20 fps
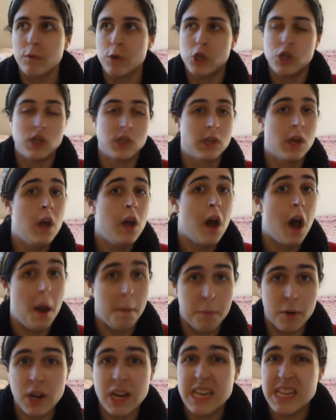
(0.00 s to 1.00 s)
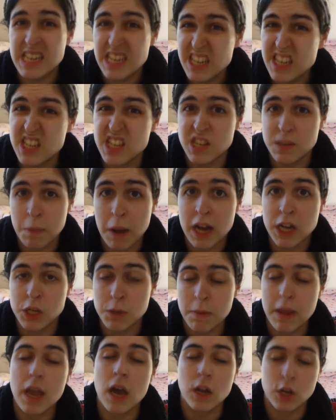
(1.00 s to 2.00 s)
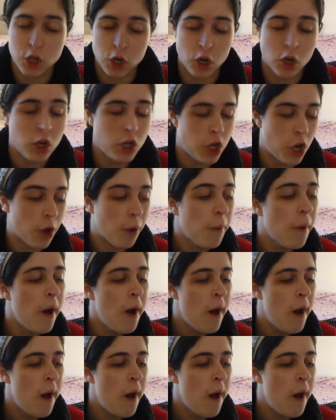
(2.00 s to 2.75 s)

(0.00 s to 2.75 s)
which is a pretty decent spot to be on turn 2, you